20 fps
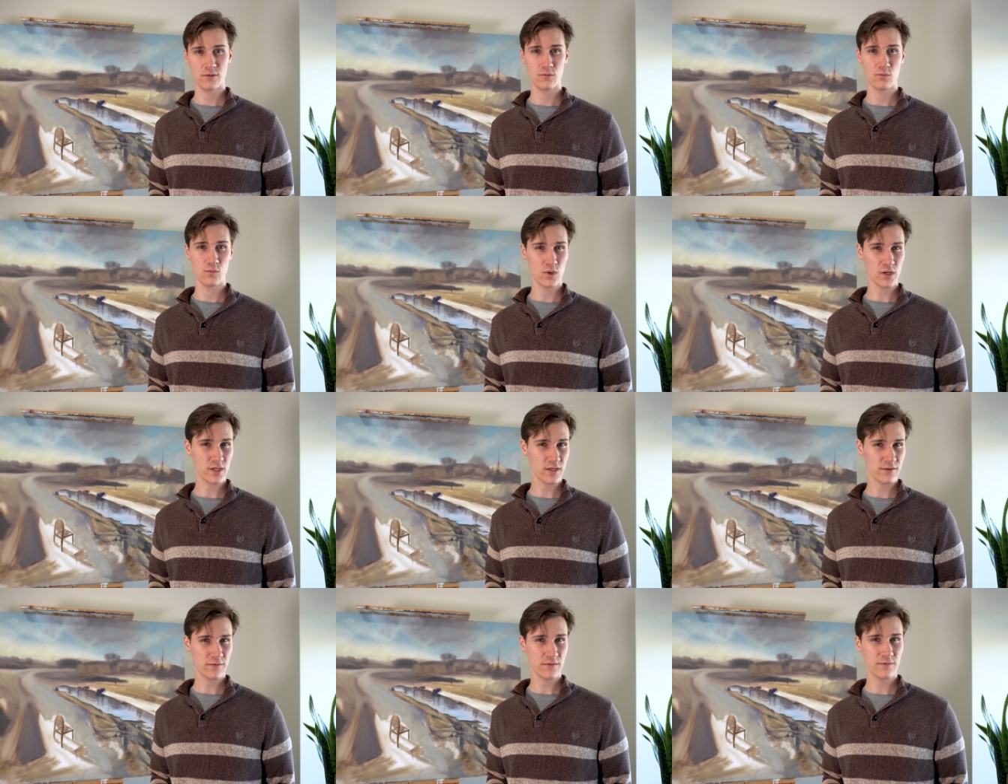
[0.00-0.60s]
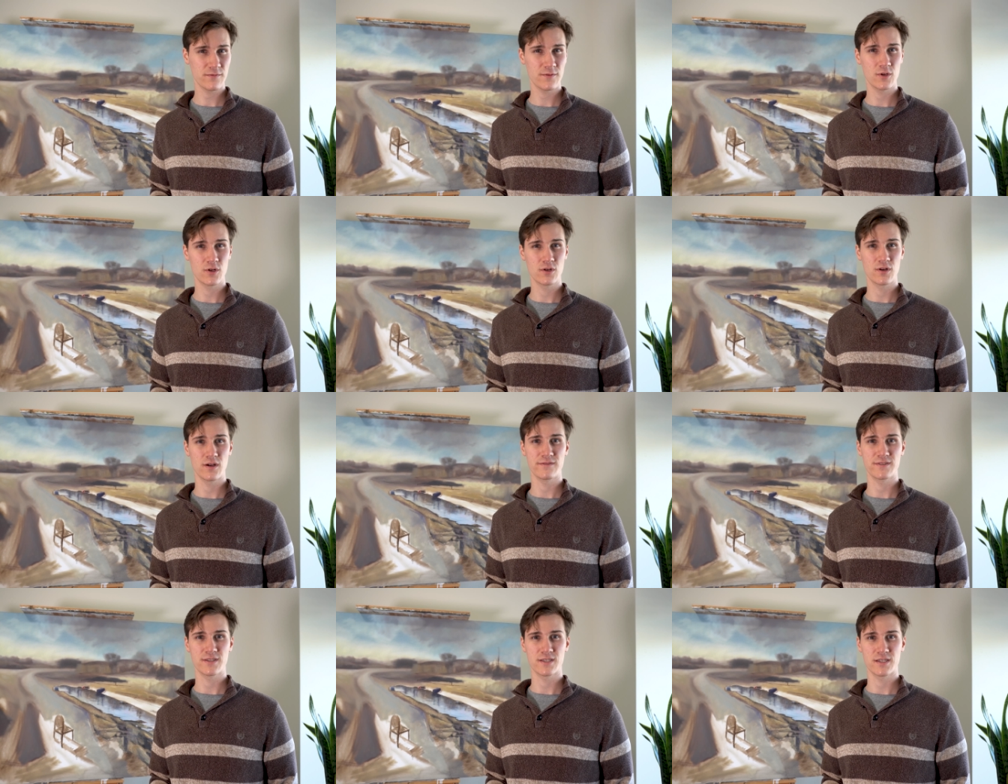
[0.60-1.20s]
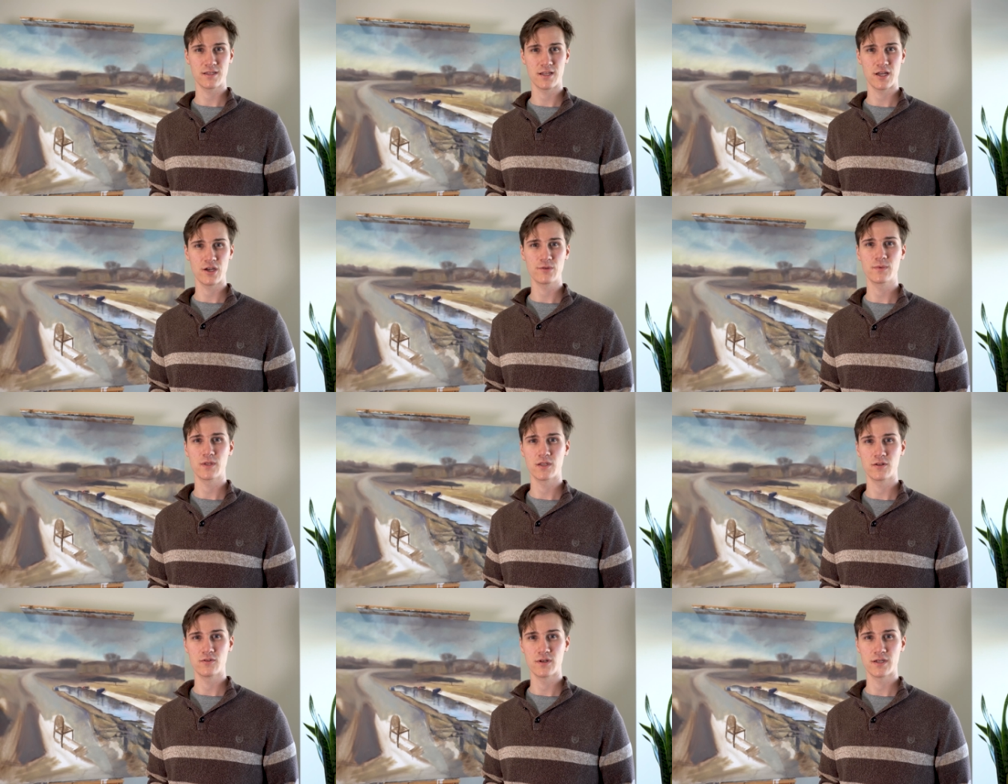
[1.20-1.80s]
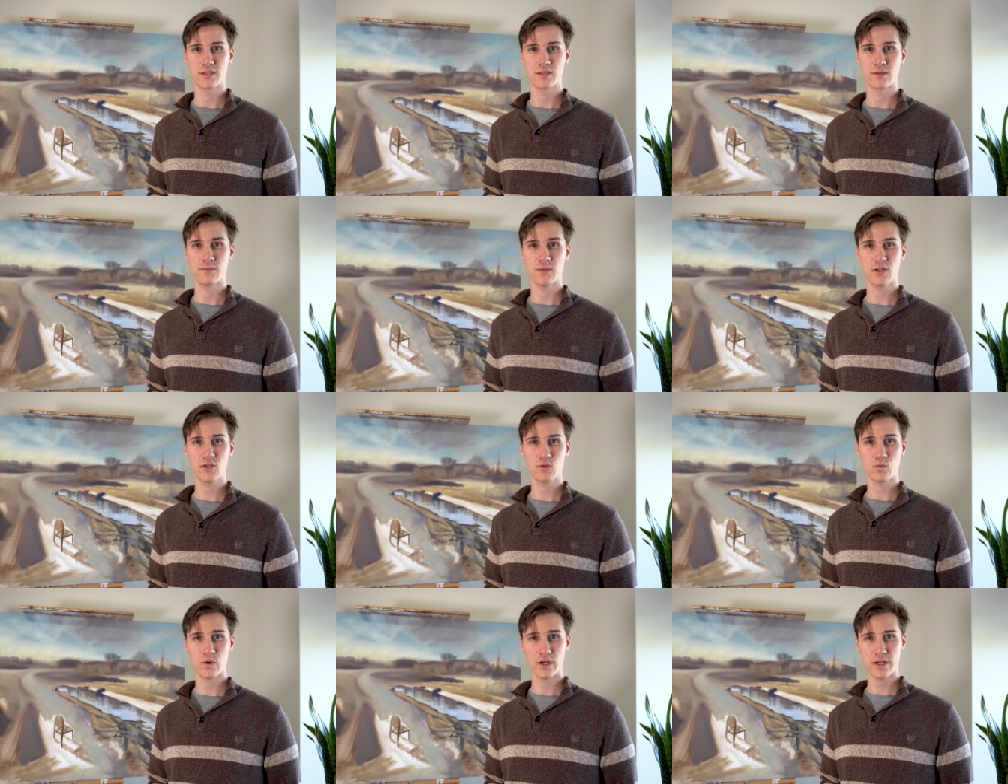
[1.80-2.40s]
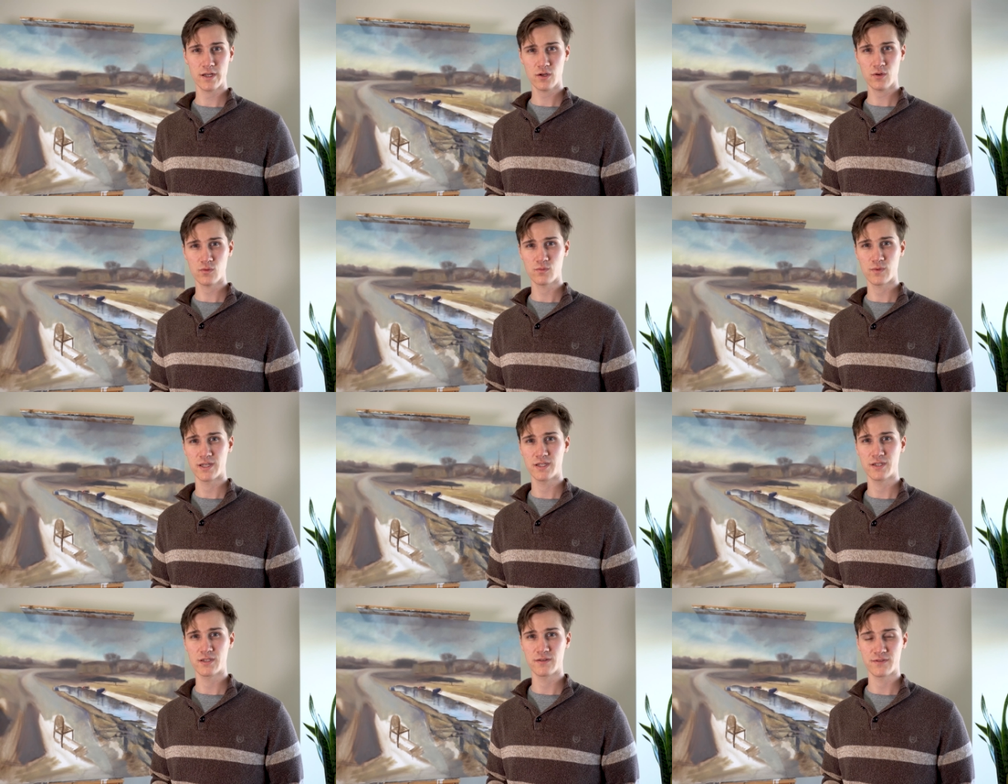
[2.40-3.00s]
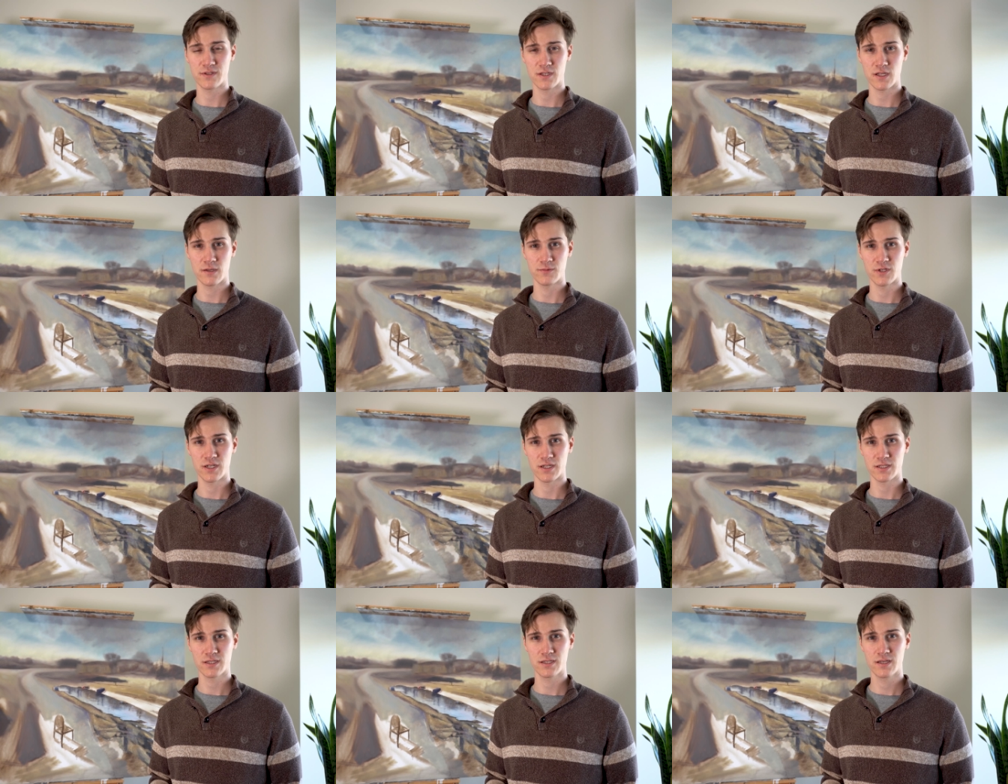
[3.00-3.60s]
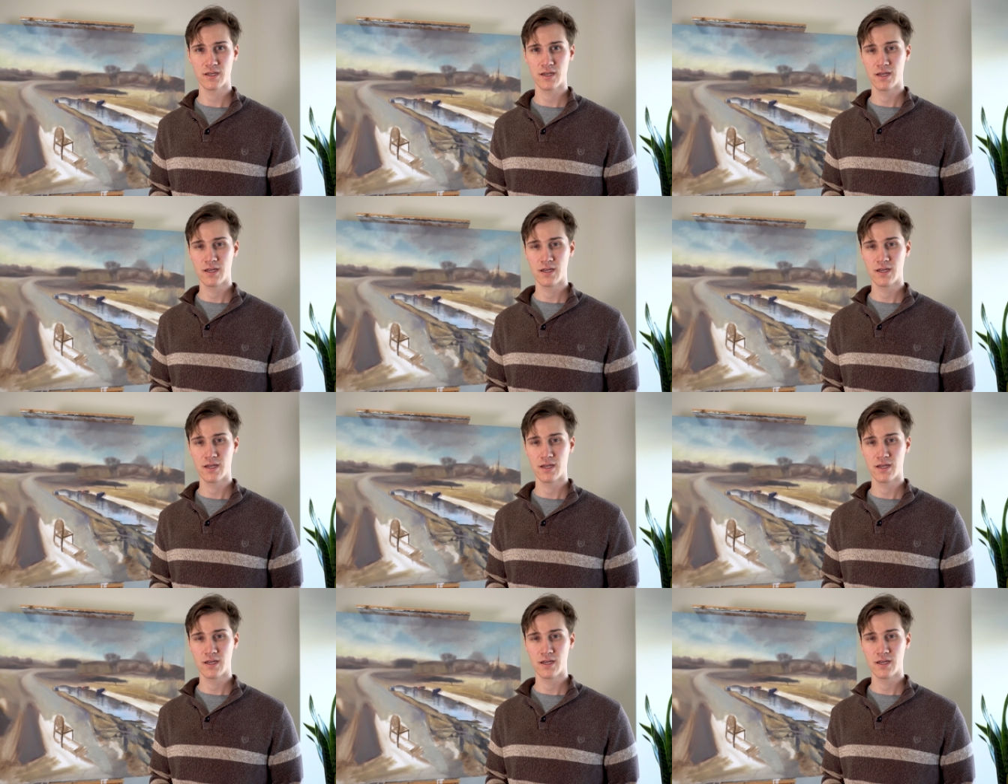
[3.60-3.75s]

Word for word: Working from photographs has allowed me to address a much wider range of subjects,